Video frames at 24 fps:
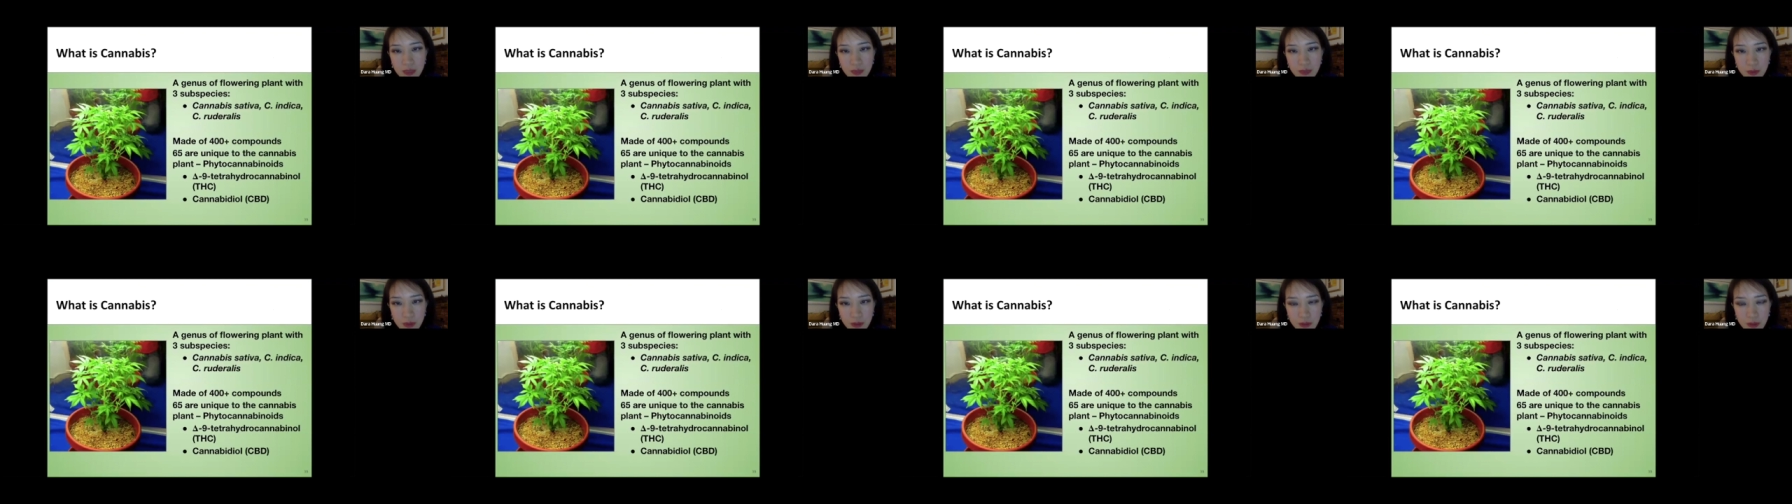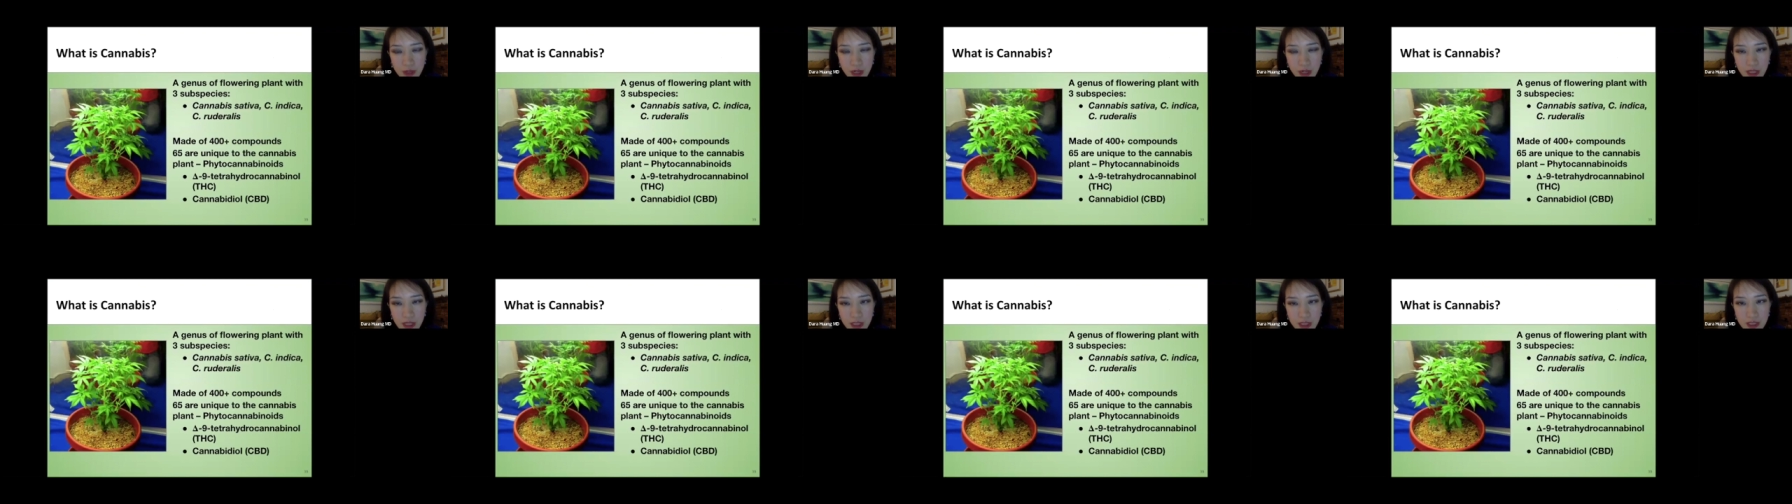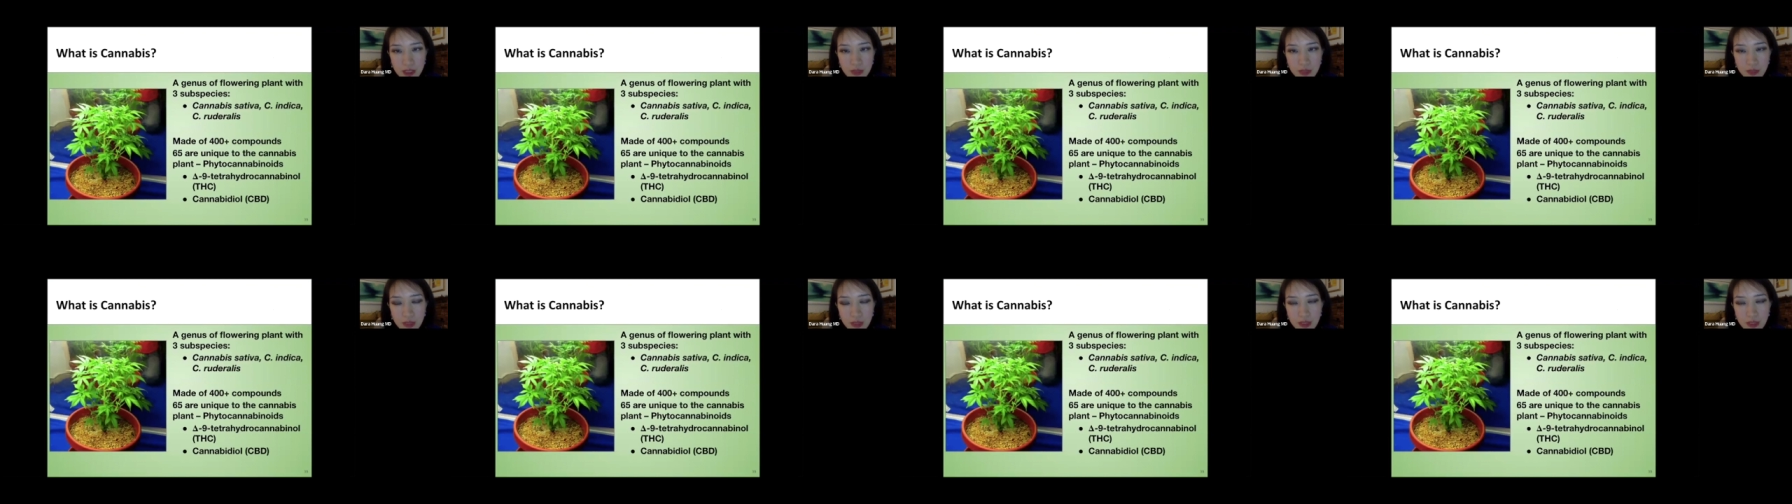
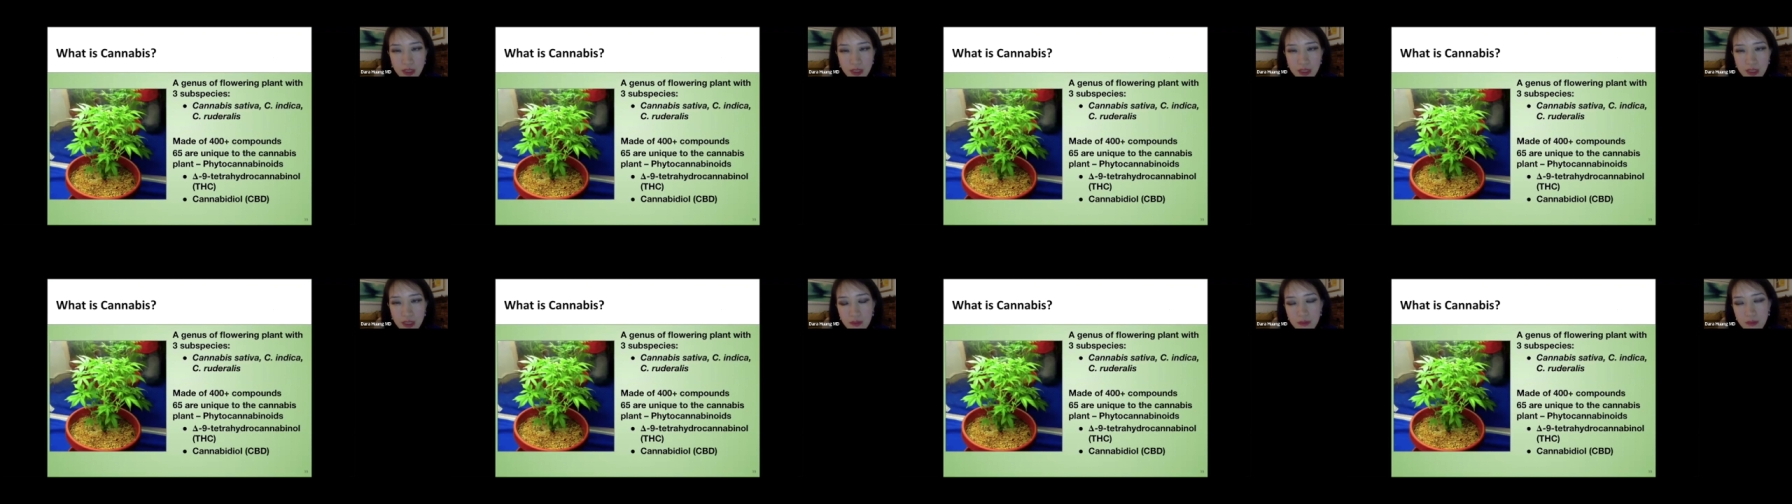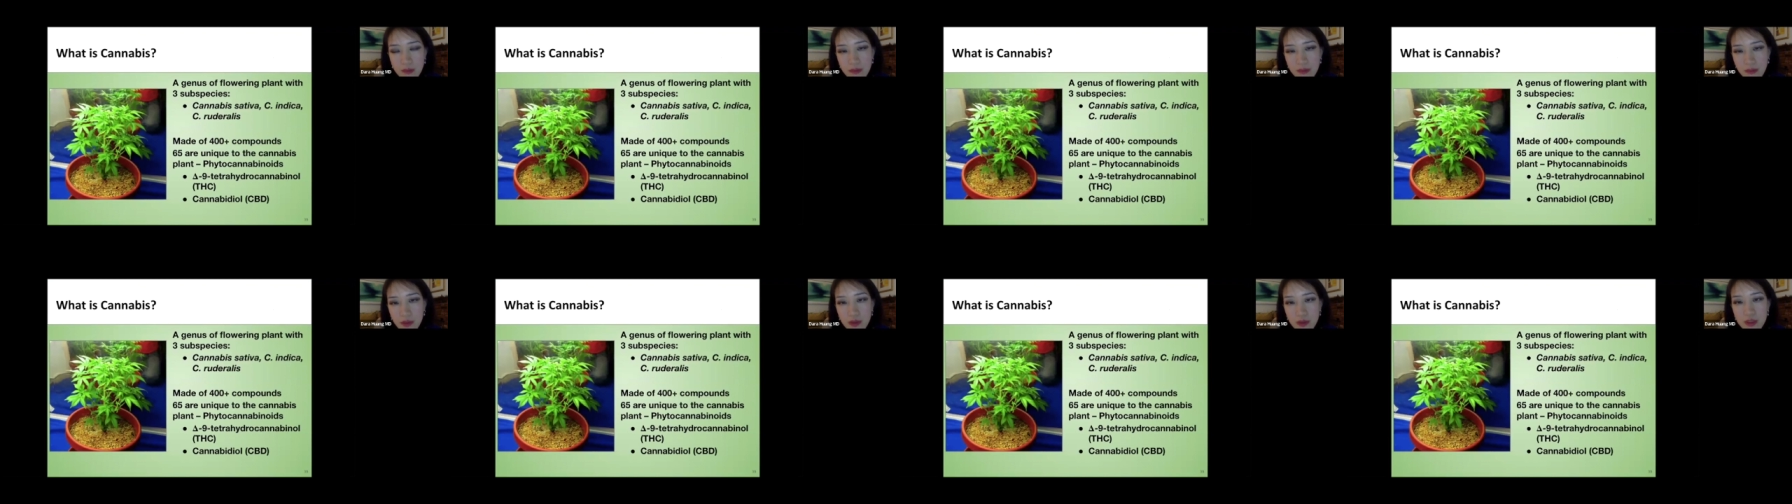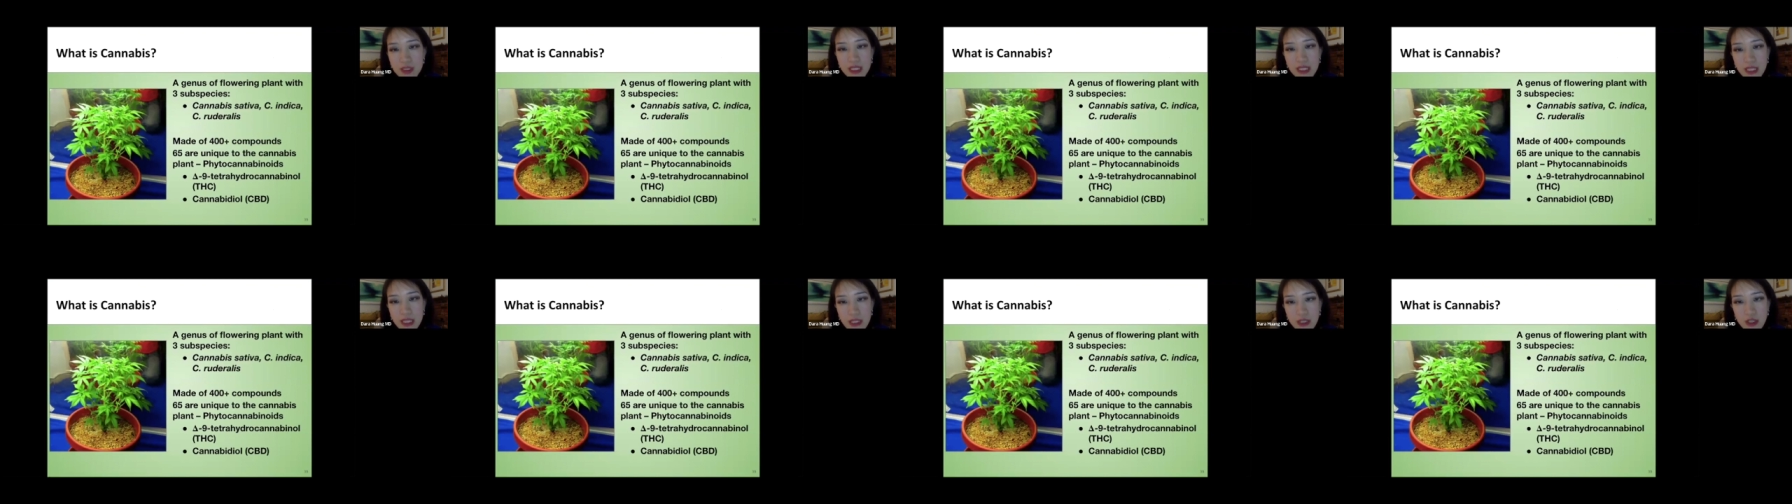ruderalis. We
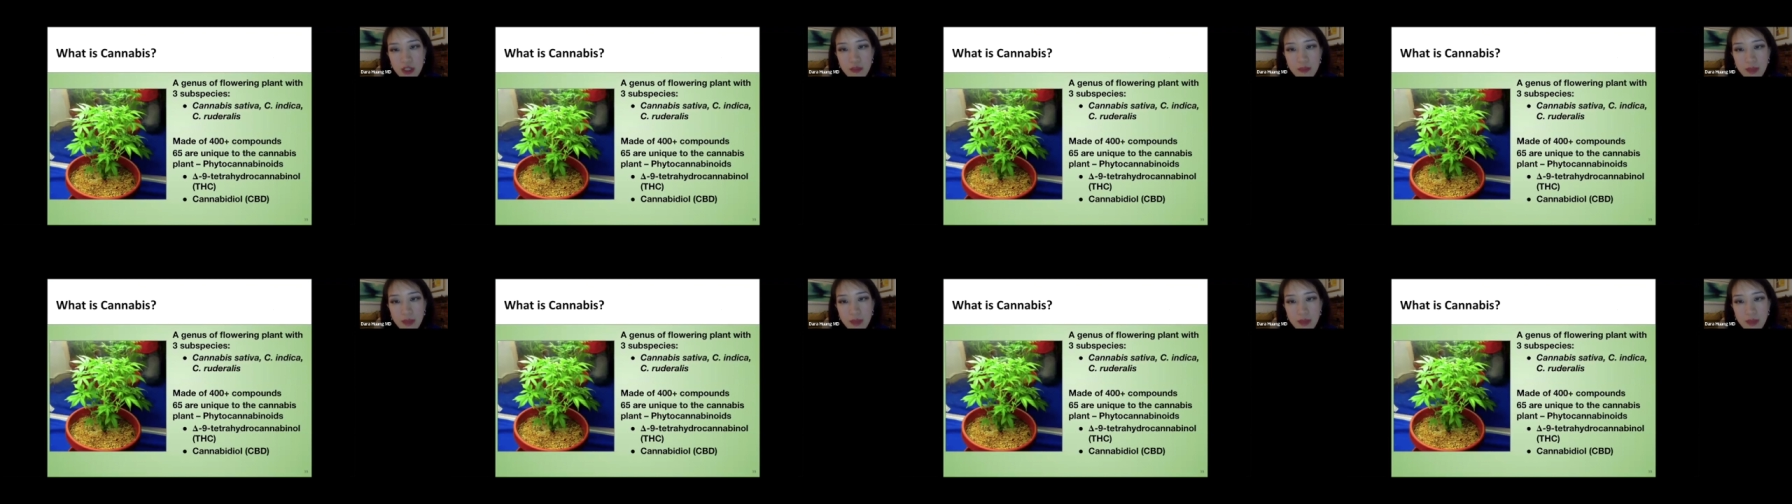mostly hear